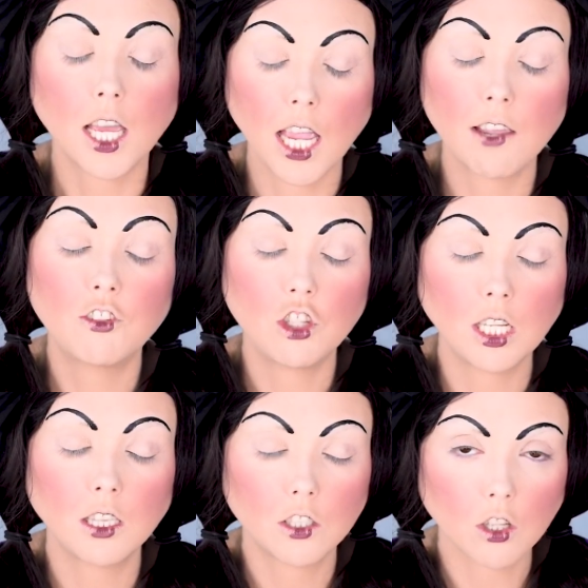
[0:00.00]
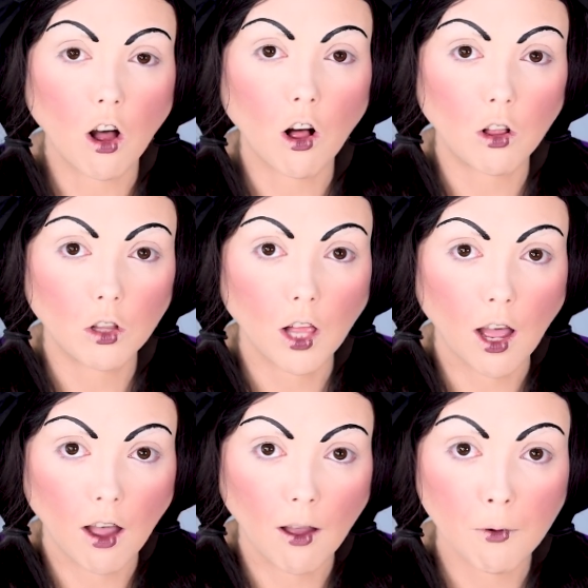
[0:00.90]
They gave Gene the doll uh,